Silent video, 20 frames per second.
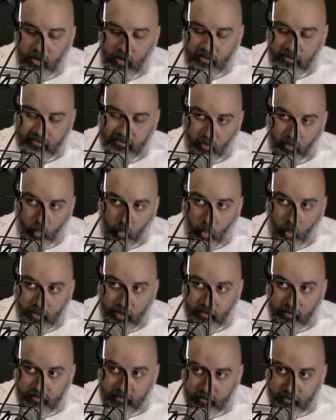So one
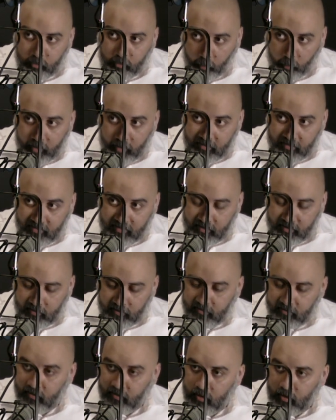of the tricks
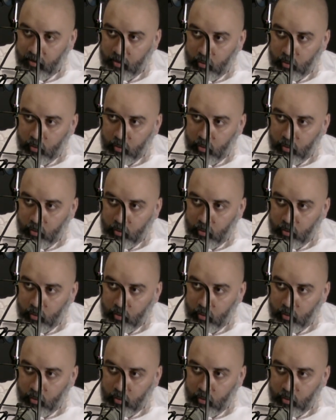is